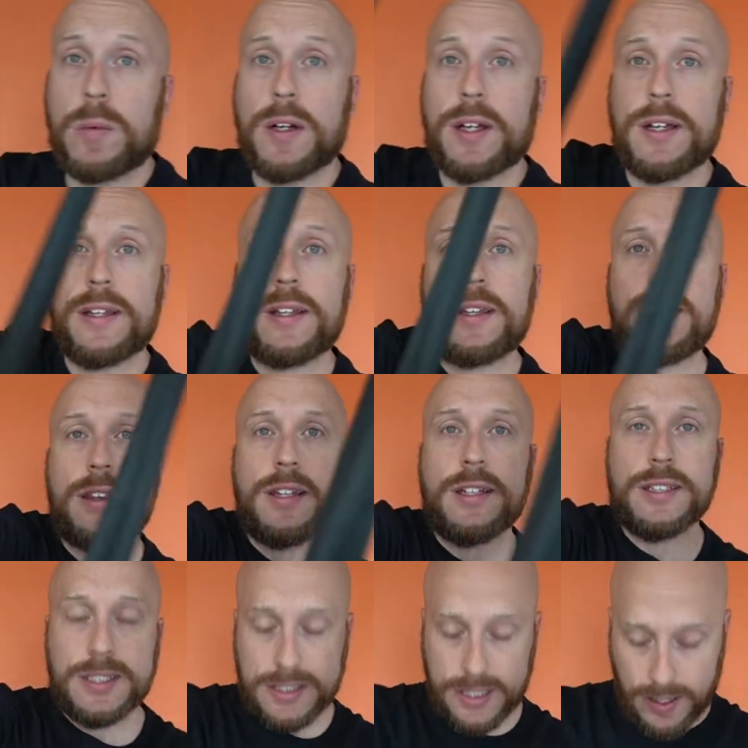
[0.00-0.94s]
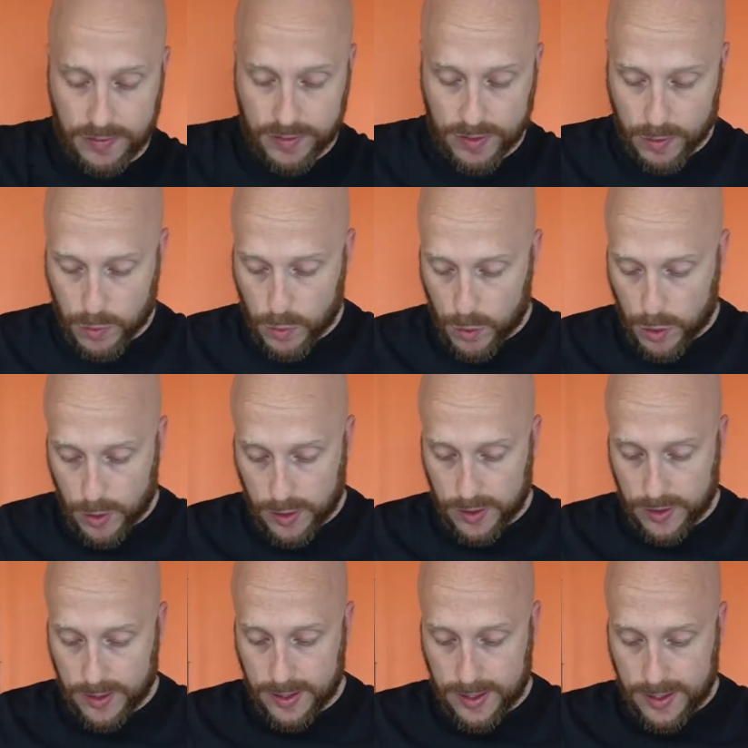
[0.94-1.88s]
with the
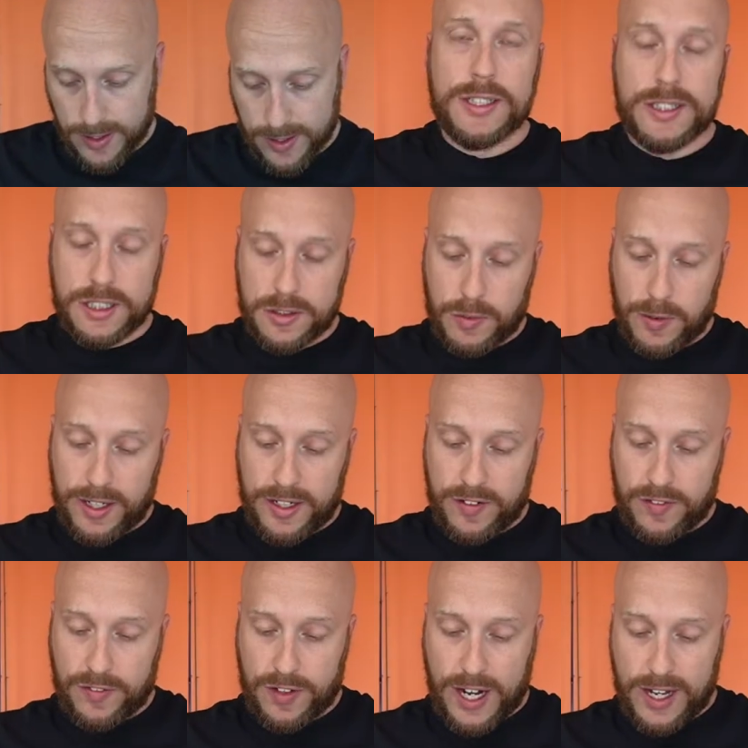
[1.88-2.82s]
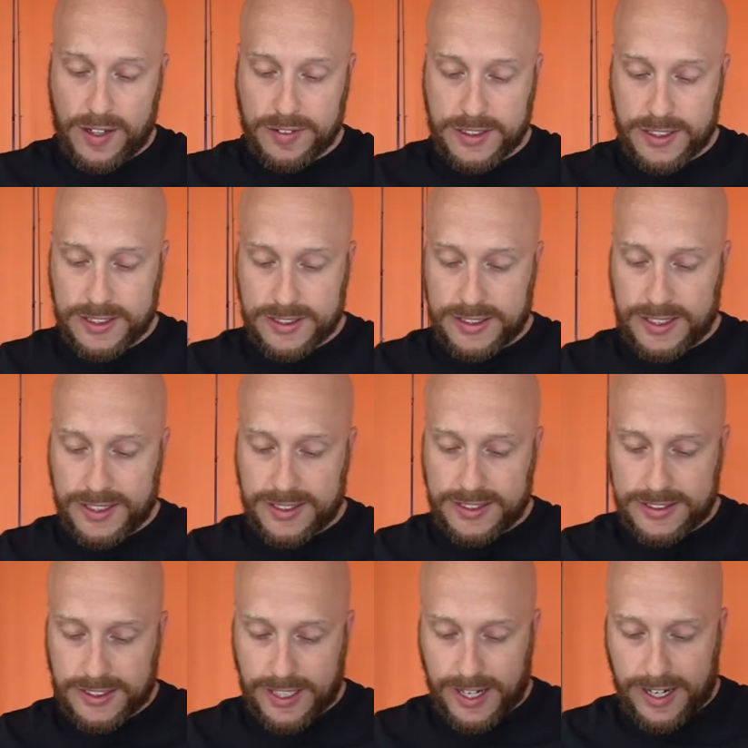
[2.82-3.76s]
7-1. This is rated 5
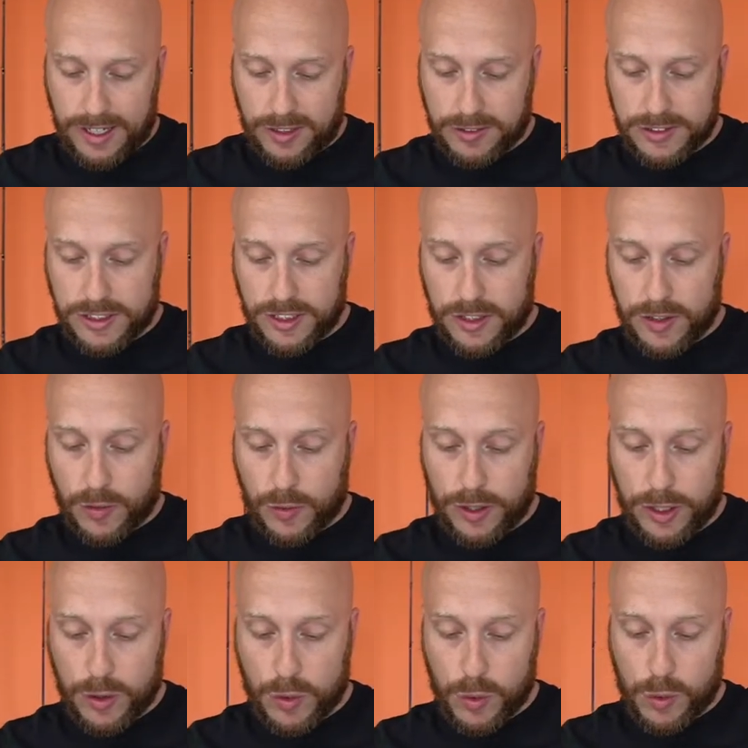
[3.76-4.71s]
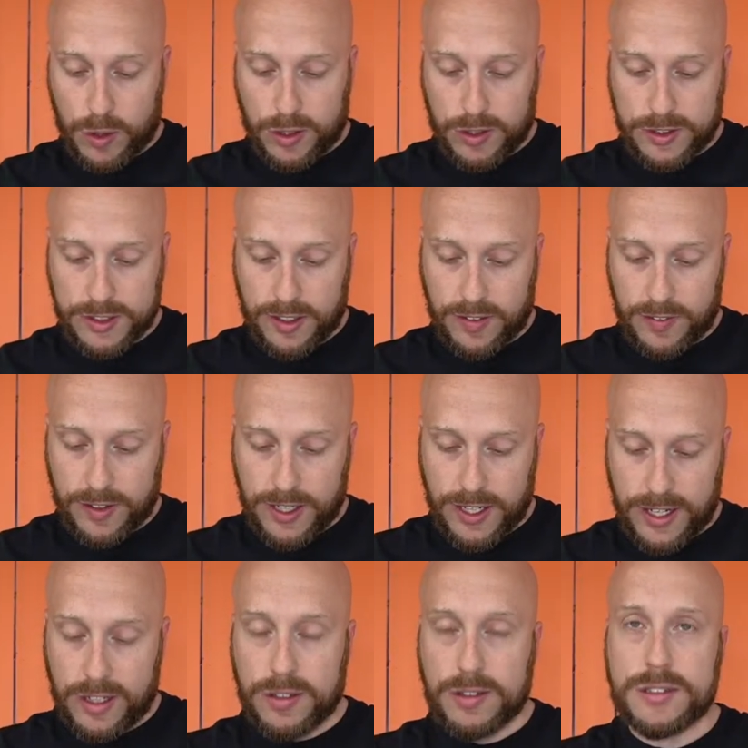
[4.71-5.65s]
16 ounce to 3 quarters of an
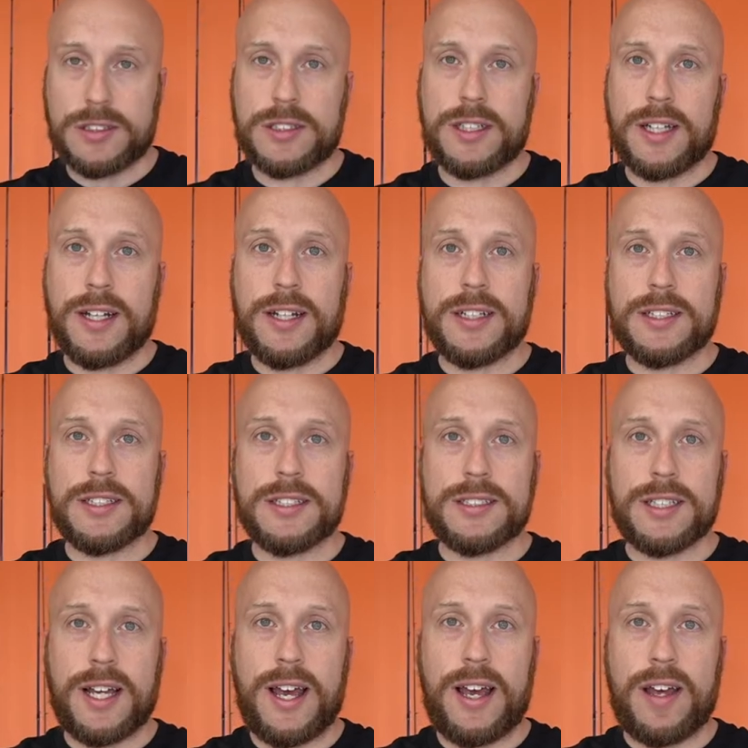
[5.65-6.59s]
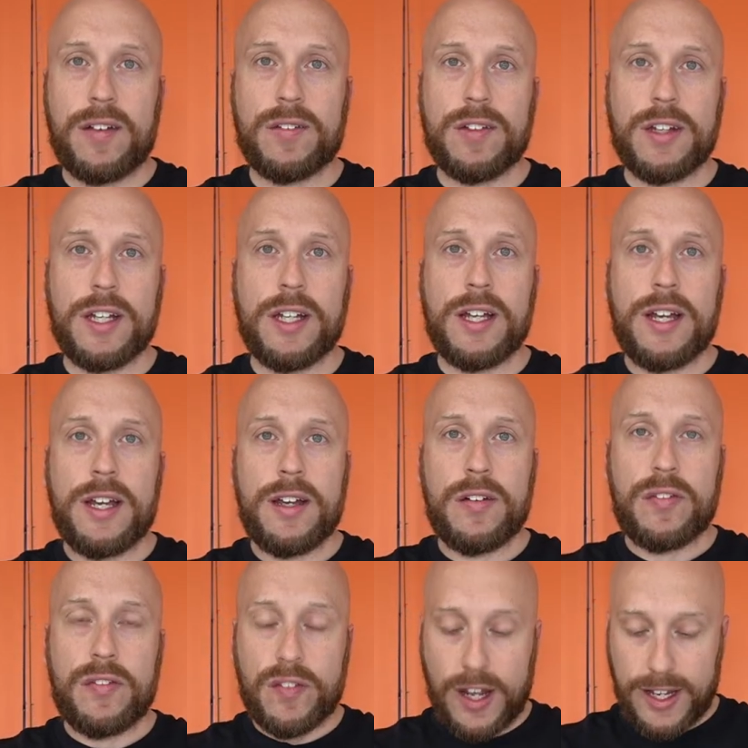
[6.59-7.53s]
ounce. And this is a heavy,
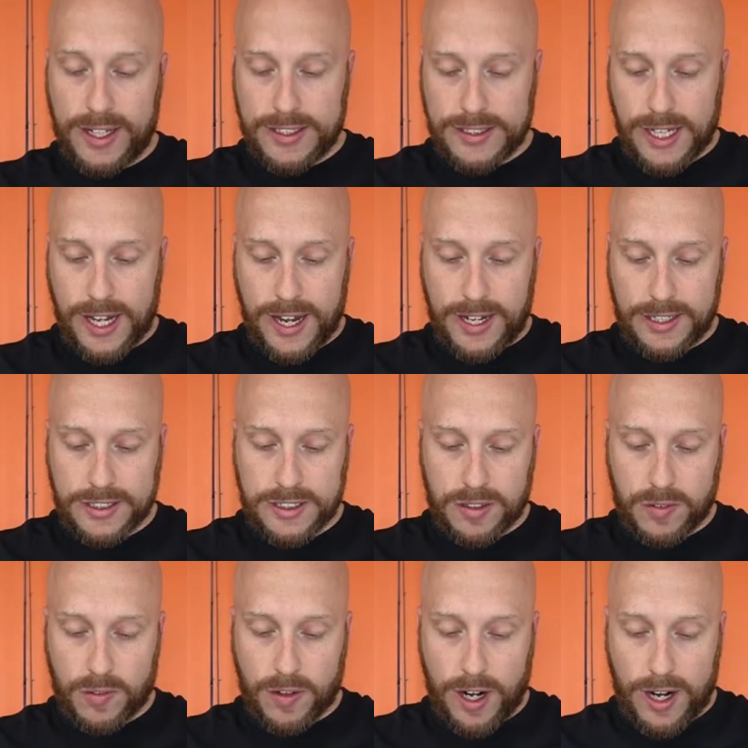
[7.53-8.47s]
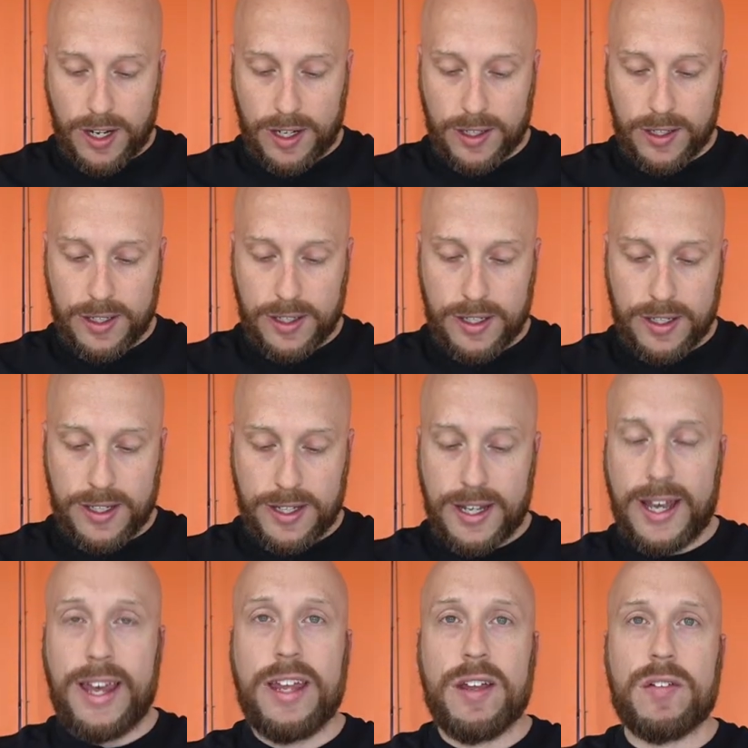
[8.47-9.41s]
fast action rod.
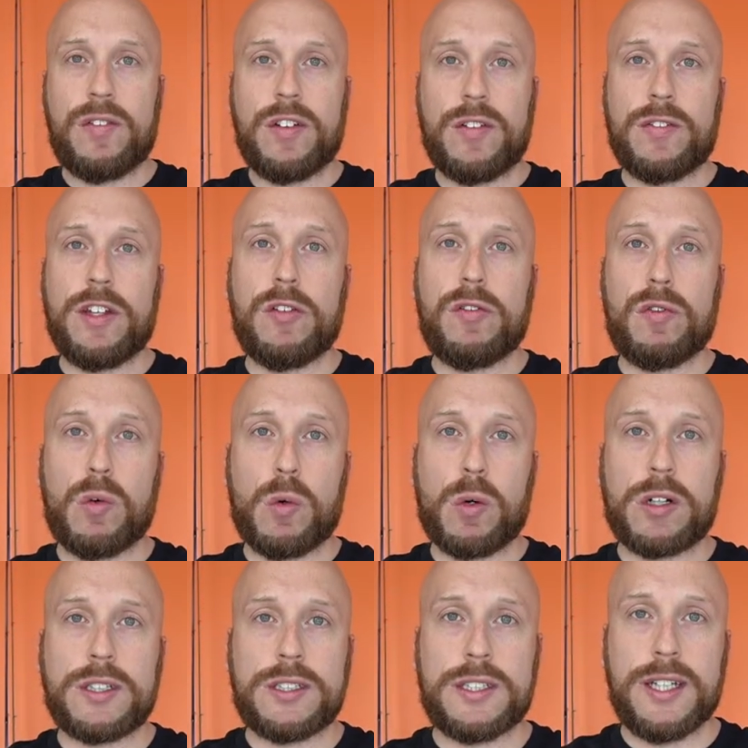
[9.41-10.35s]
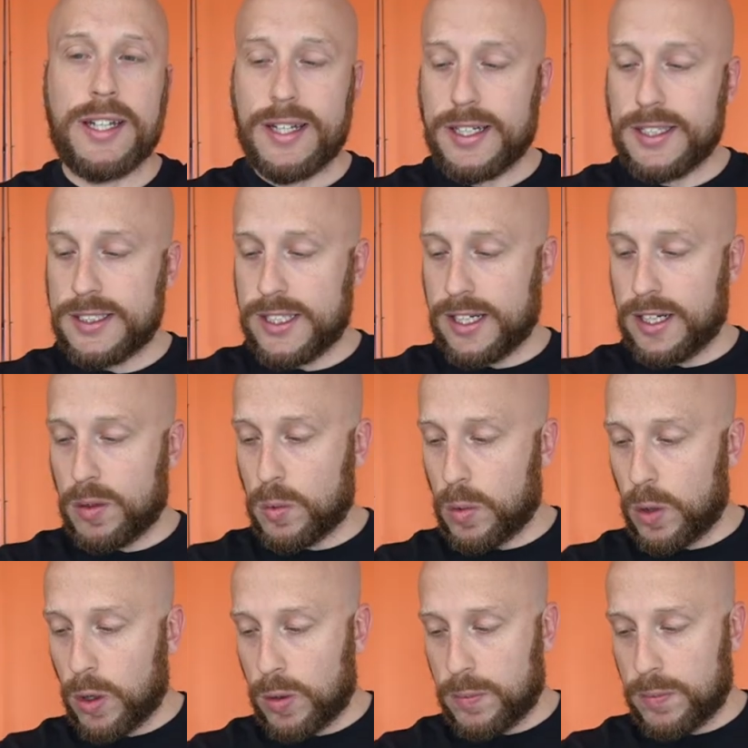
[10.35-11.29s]
854C jig and
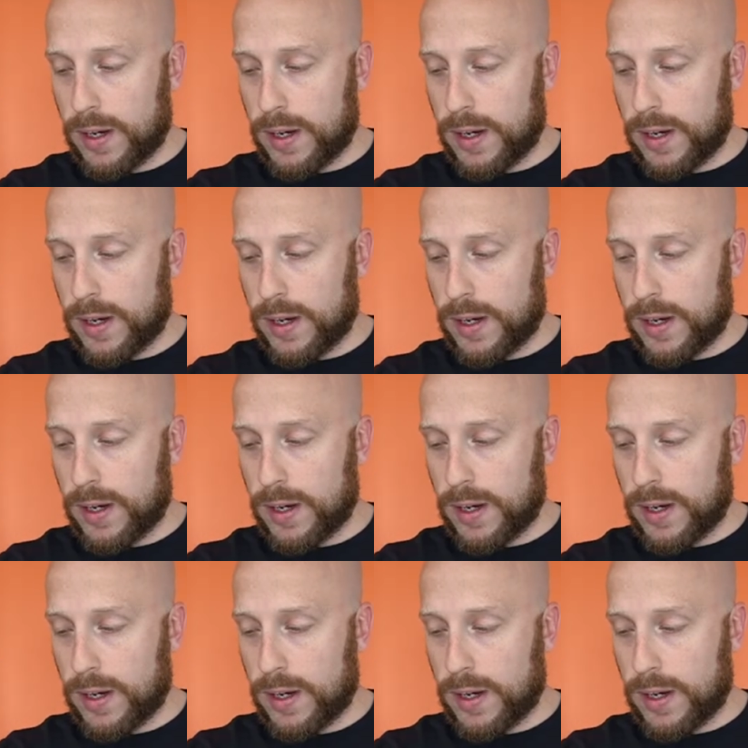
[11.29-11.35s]
worm